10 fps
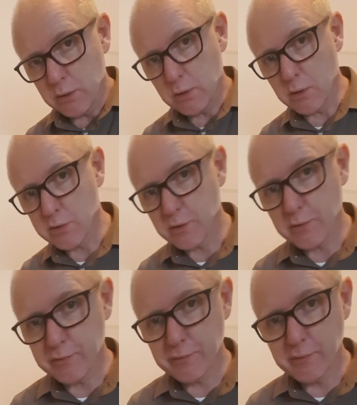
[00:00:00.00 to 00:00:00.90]
the cost
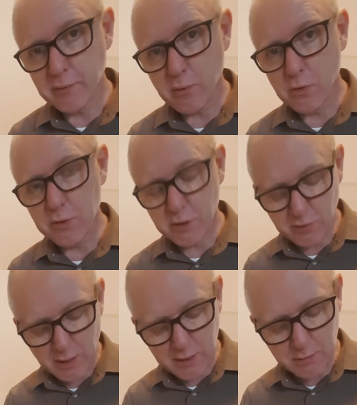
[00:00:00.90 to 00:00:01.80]
of all these
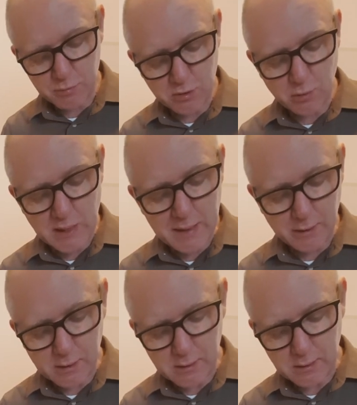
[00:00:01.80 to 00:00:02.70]
items
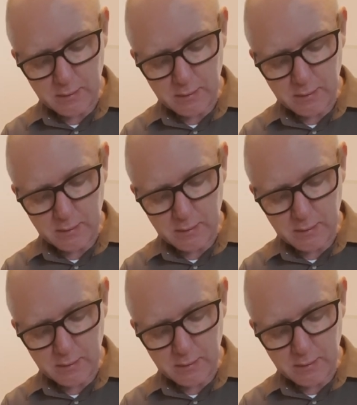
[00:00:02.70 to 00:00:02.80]
together.